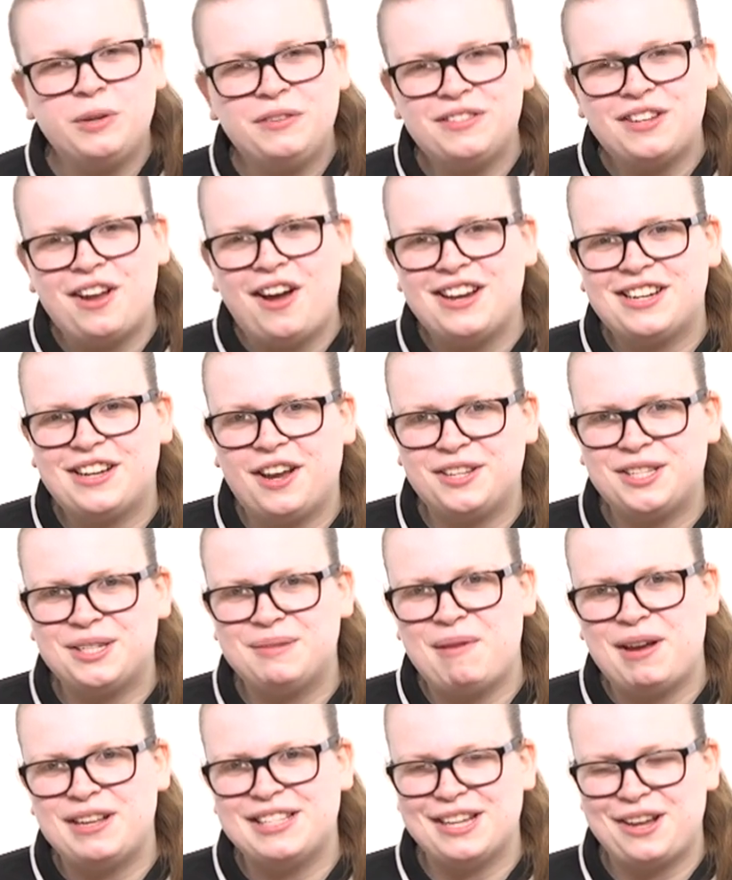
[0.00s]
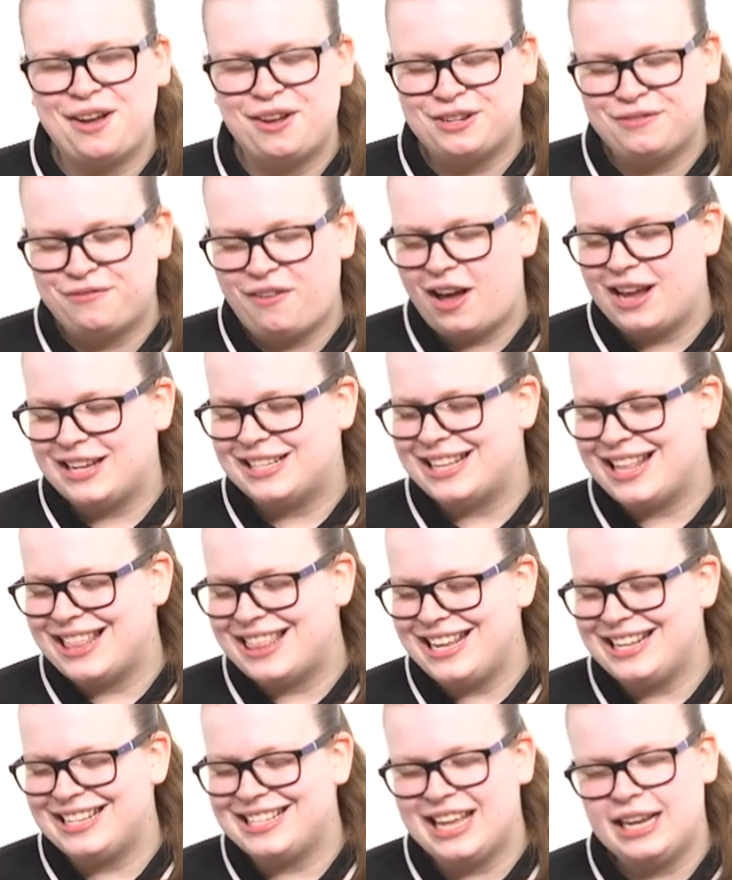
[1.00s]
we've started customizing our device,
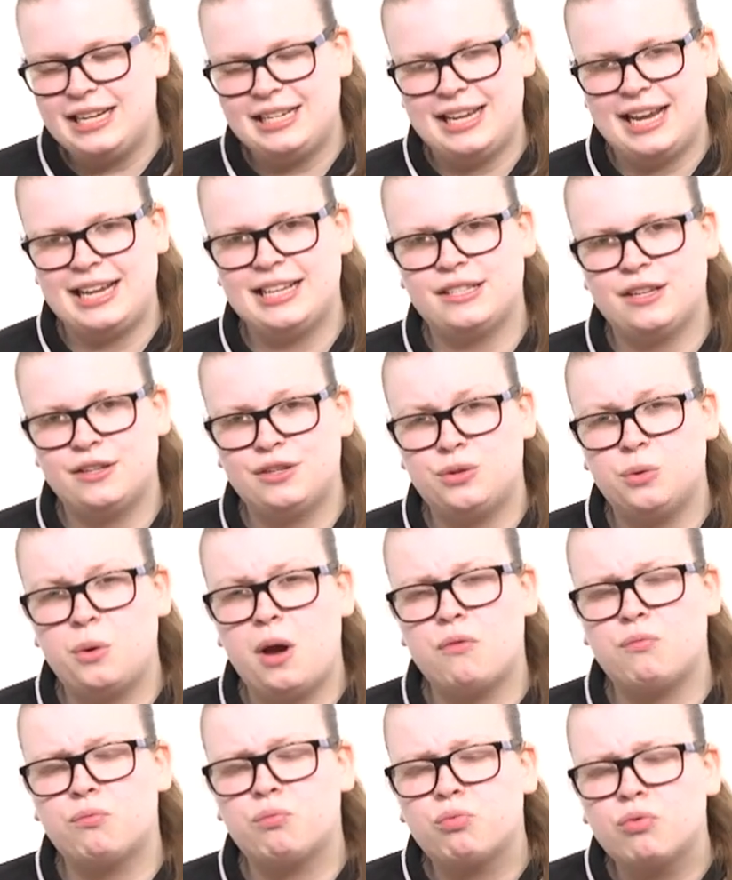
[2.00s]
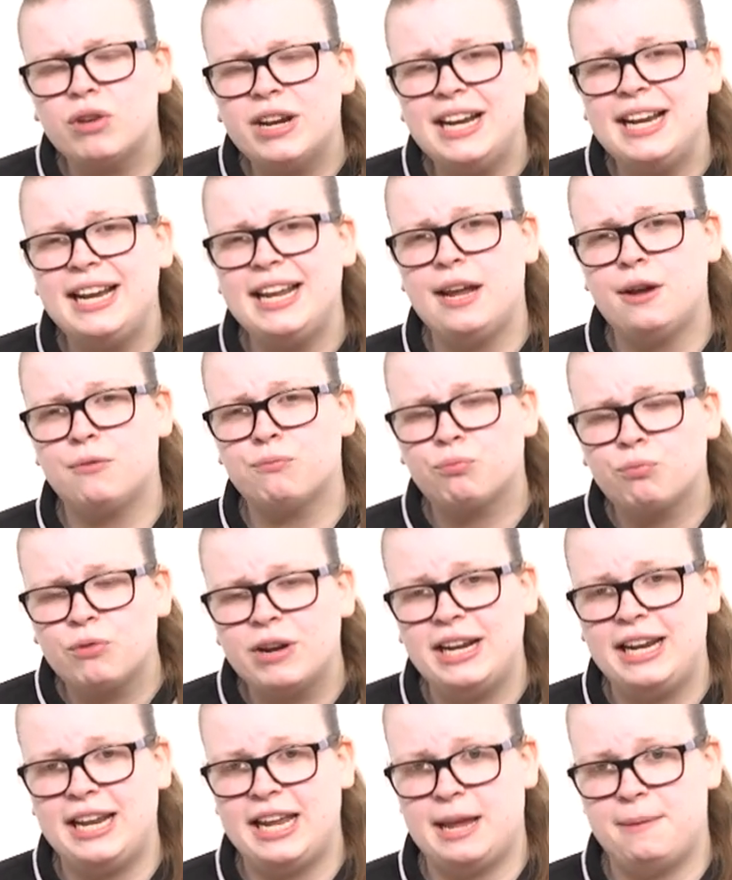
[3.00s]
this then takes us to a really,
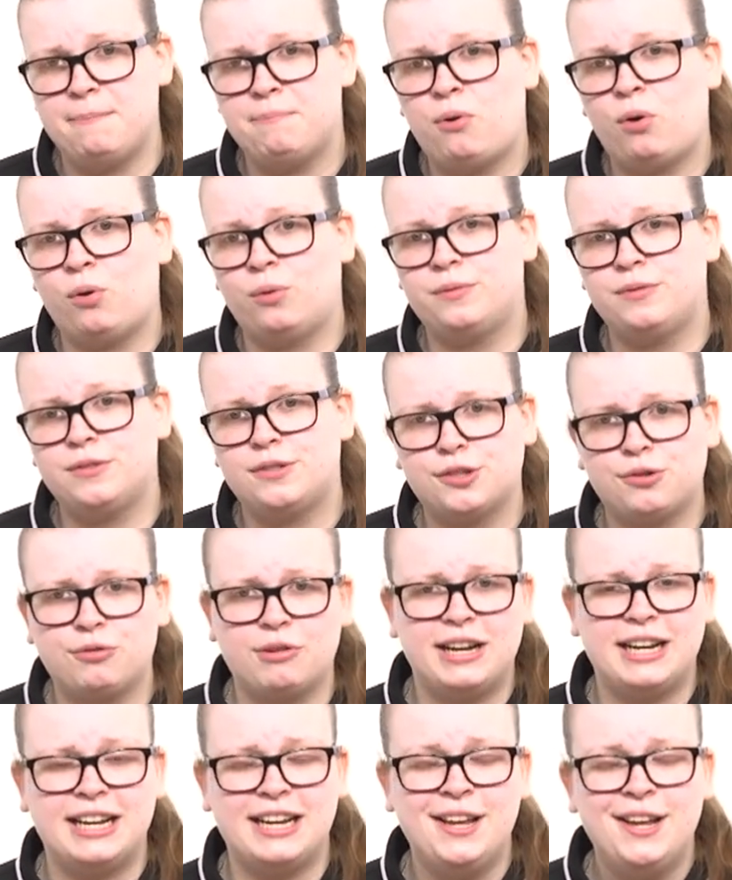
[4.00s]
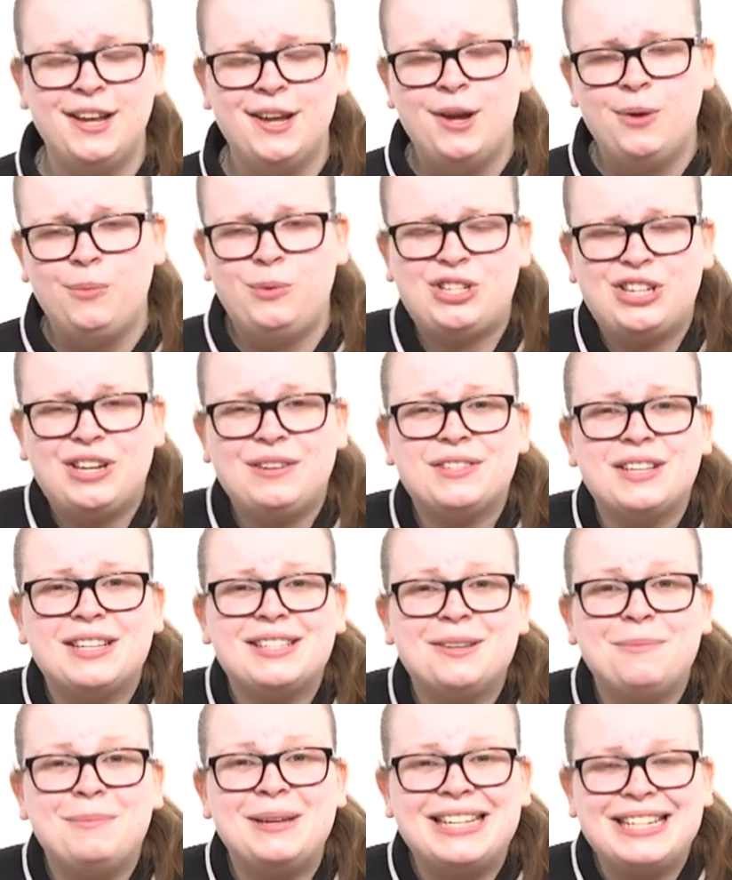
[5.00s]
really important screen, which gives us
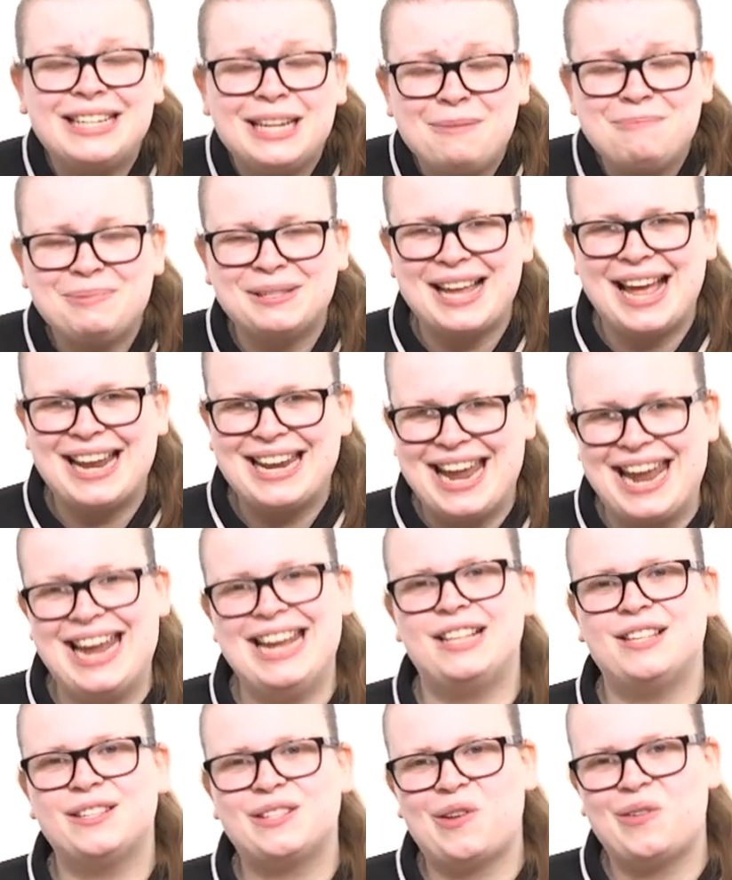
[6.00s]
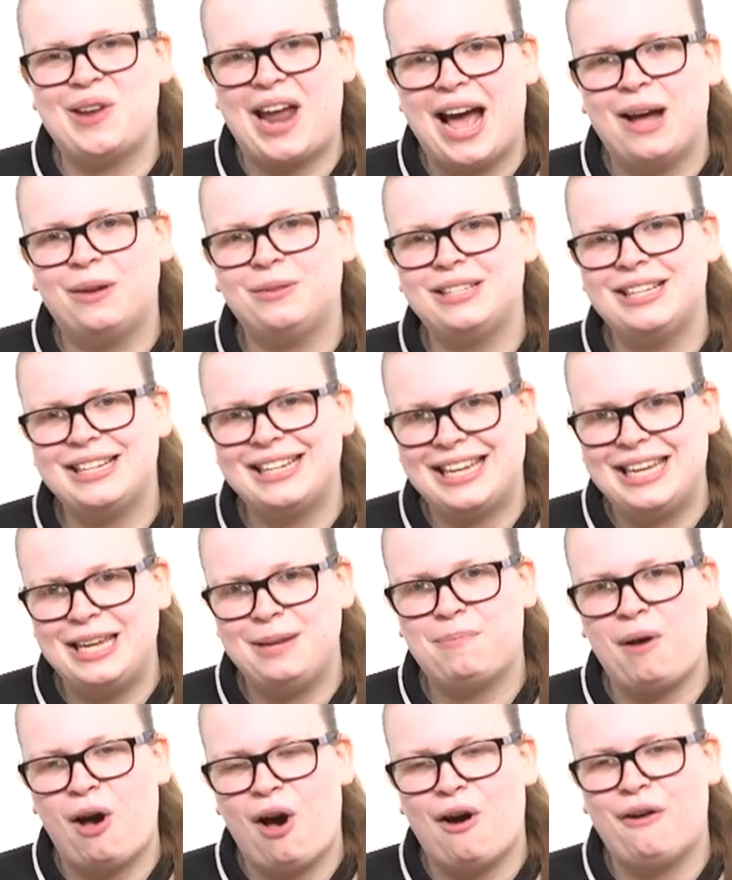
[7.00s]
some tips and hints on how to
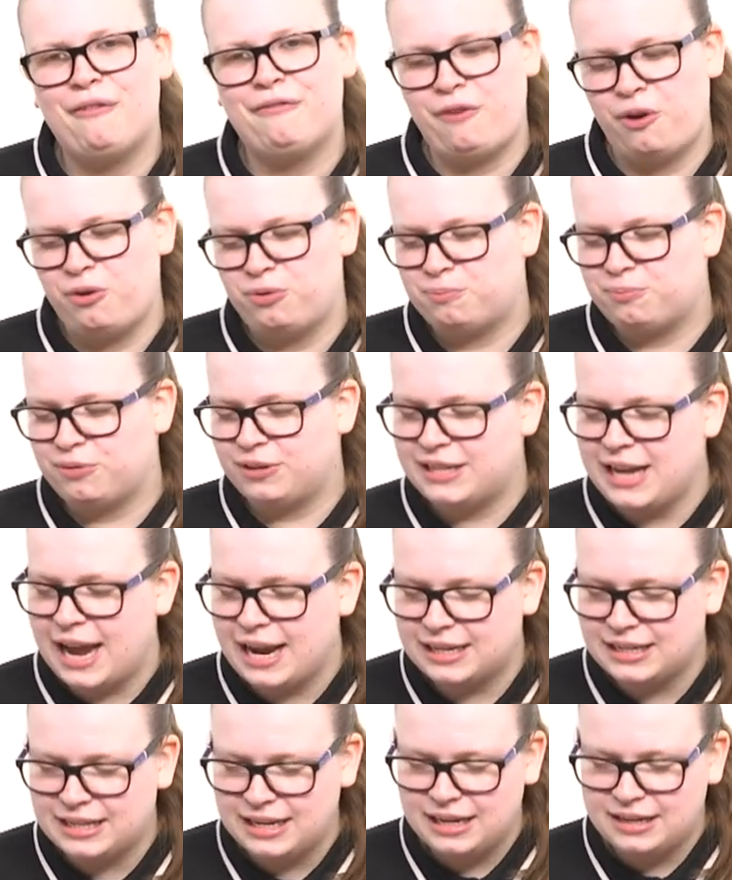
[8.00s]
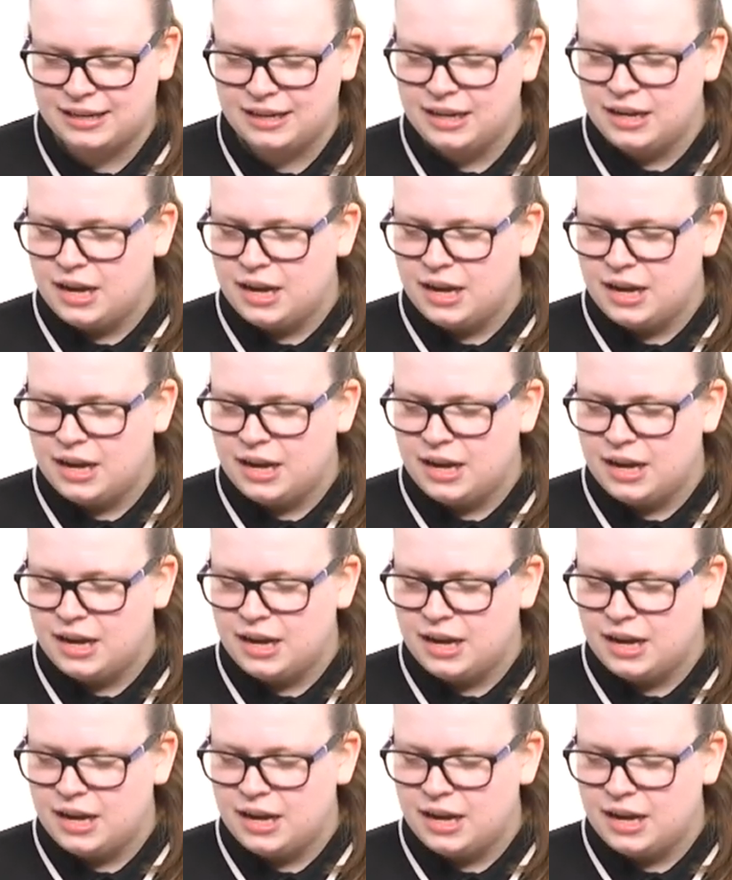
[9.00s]
keep our phone protected,